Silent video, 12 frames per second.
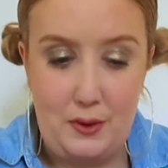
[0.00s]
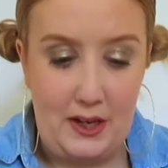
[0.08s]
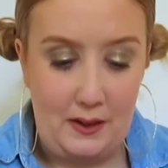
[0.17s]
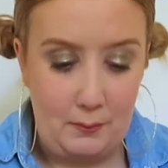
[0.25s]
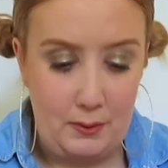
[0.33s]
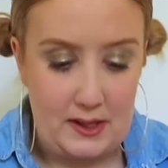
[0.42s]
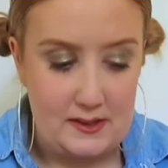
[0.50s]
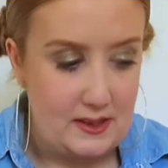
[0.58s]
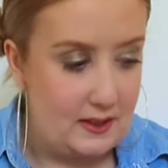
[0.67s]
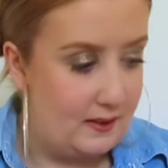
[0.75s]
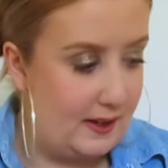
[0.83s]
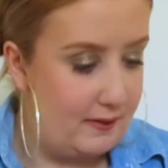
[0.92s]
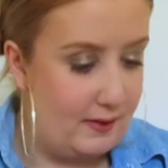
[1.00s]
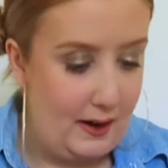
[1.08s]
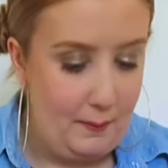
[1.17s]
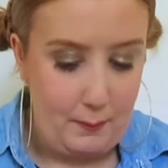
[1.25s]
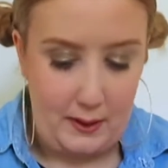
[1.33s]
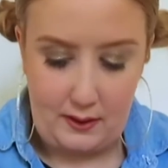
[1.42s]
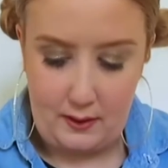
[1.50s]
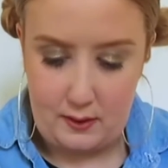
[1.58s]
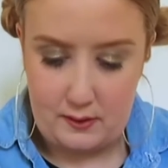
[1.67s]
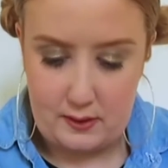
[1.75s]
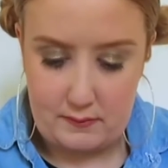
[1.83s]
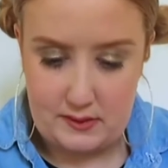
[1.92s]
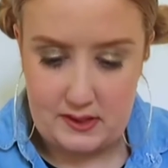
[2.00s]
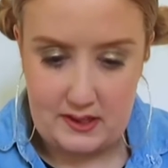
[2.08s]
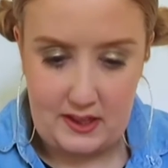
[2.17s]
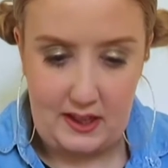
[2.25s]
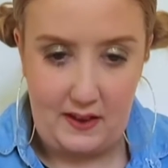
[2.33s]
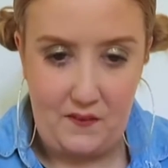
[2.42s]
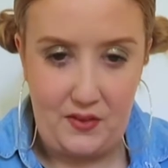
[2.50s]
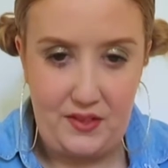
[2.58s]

in plastic Glad wrap because obviously